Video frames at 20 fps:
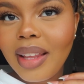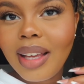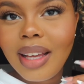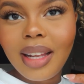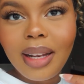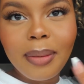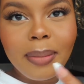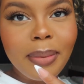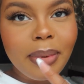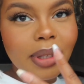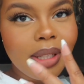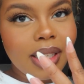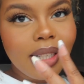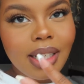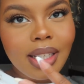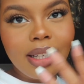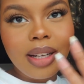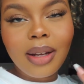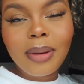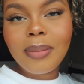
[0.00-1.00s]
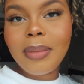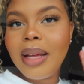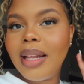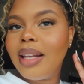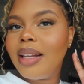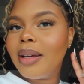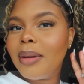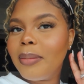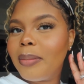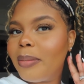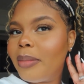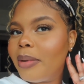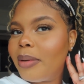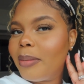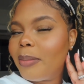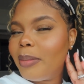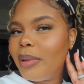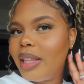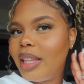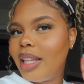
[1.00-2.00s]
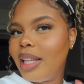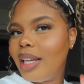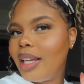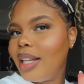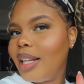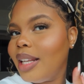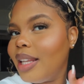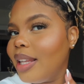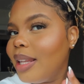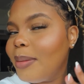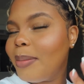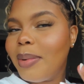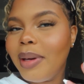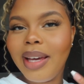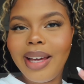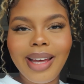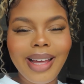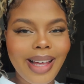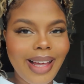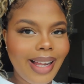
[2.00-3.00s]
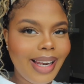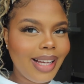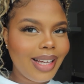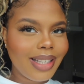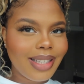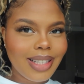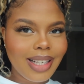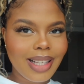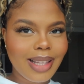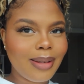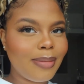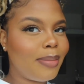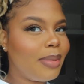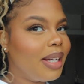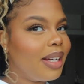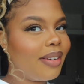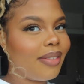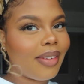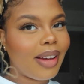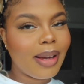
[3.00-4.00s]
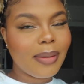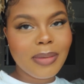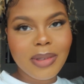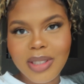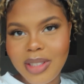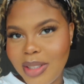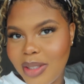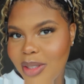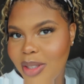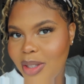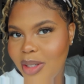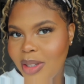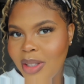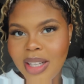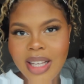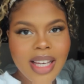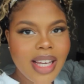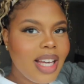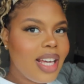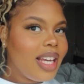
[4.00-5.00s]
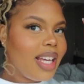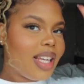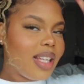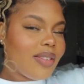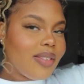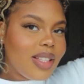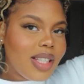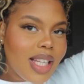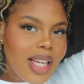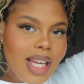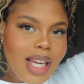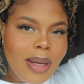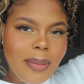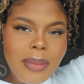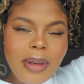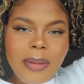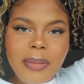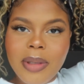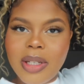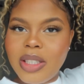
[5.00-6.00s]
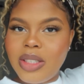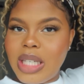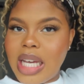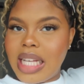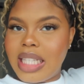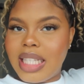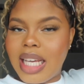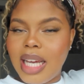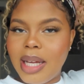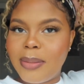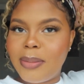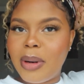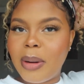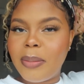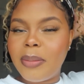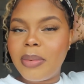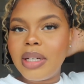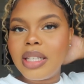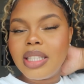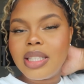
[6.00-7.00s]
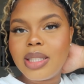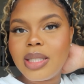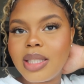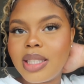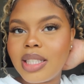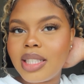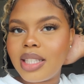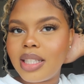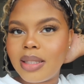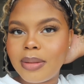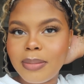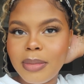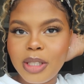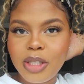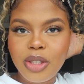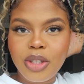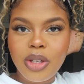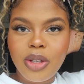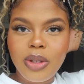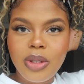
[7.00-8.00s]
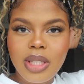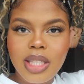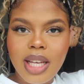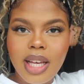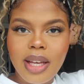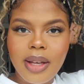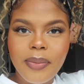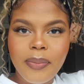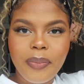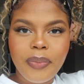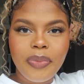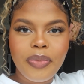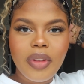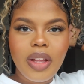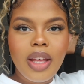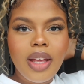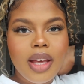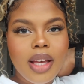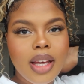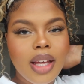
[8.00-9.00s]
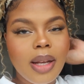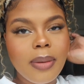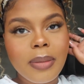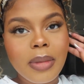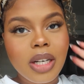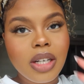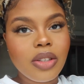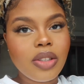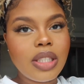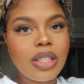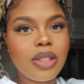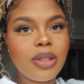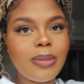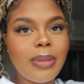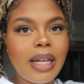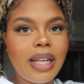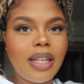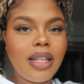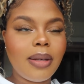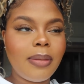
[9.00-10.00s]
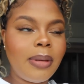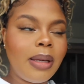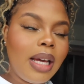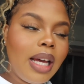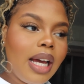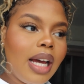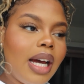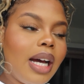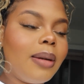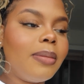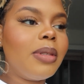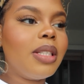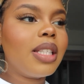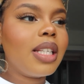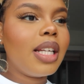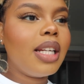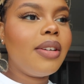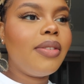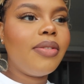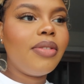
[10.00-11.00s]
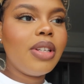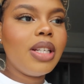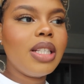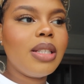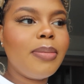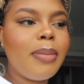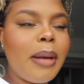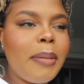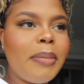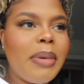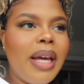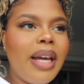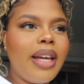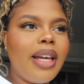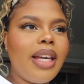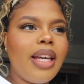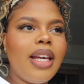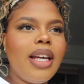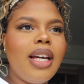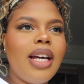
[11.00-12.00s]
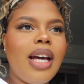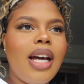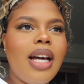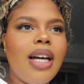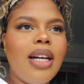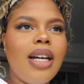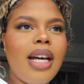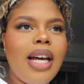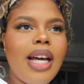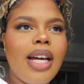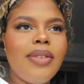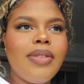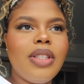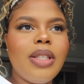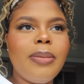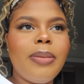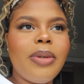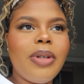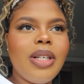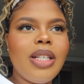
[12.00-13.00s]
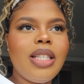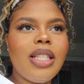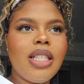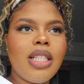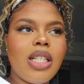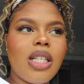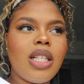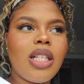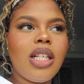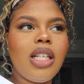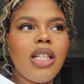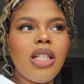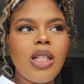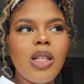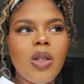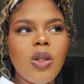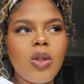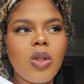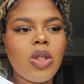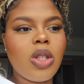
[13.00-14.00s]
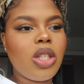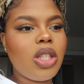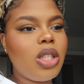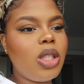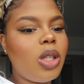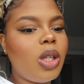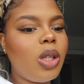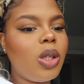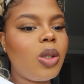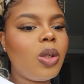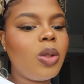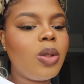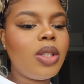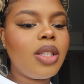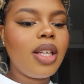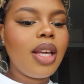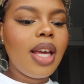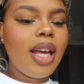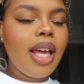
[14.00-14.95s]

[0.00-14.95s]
and i put it on my lip but then the pink highlighter the pink vibe is just cute even the hair but i'm gonna try to tie it properly so this is much cuter and i'm gonna redo my lip i'm just gonna finish my packing uh, i have separated clean clothes dirty clothes